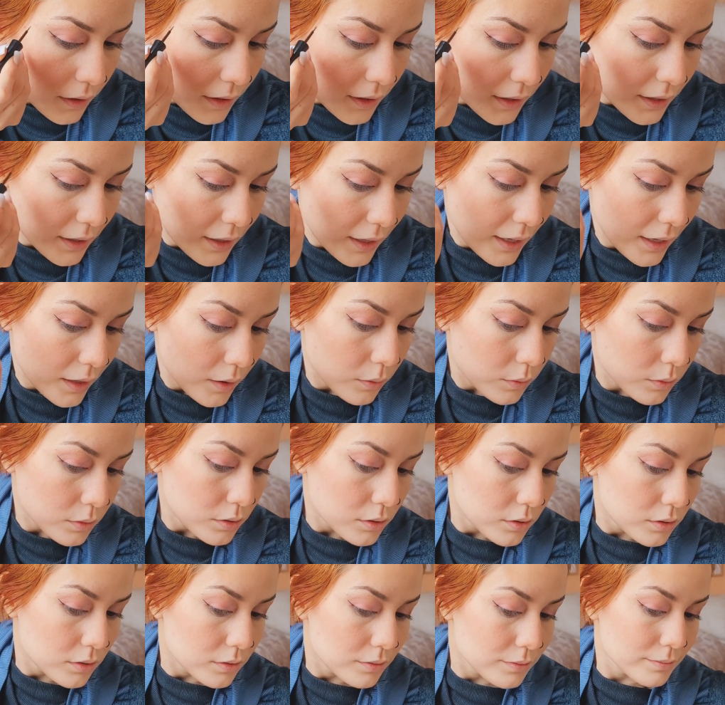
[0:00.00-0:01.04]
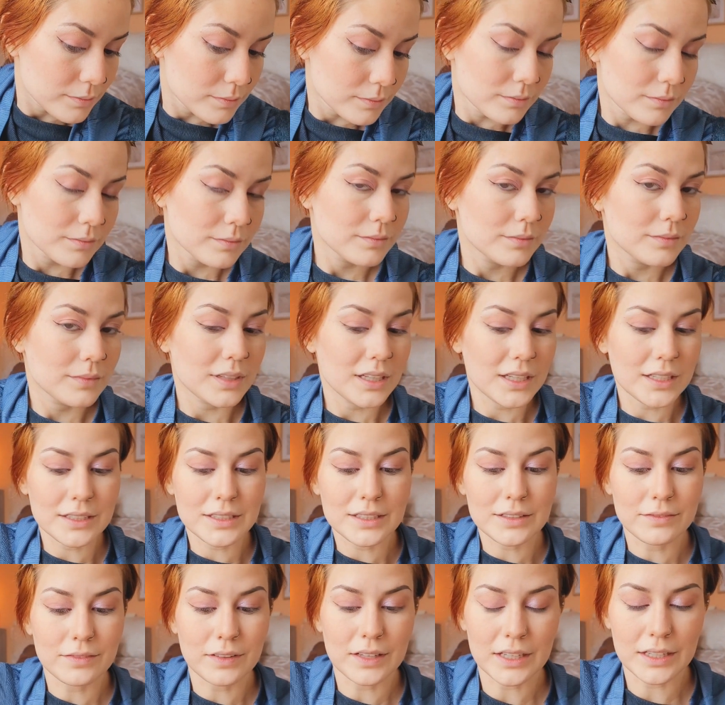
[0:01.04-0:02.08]
it out. Easy
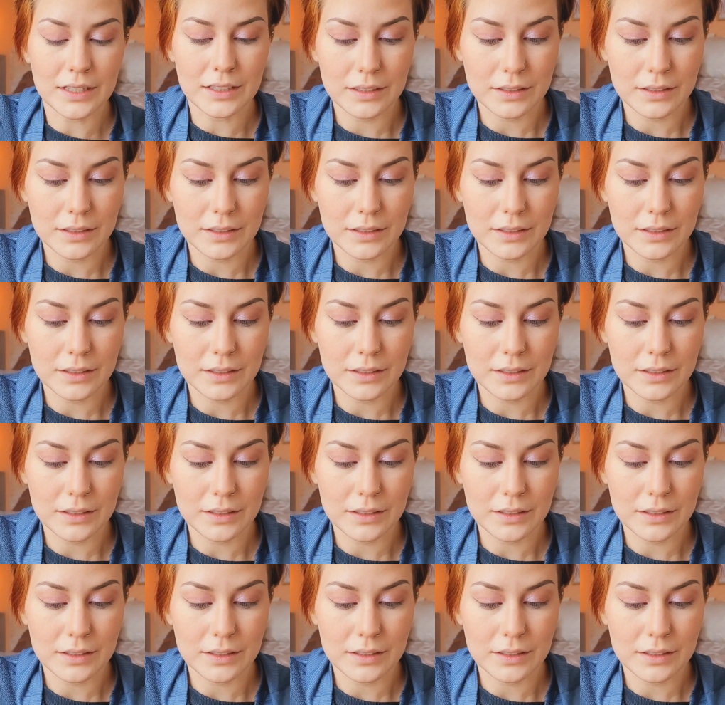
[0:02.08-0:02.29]
flick.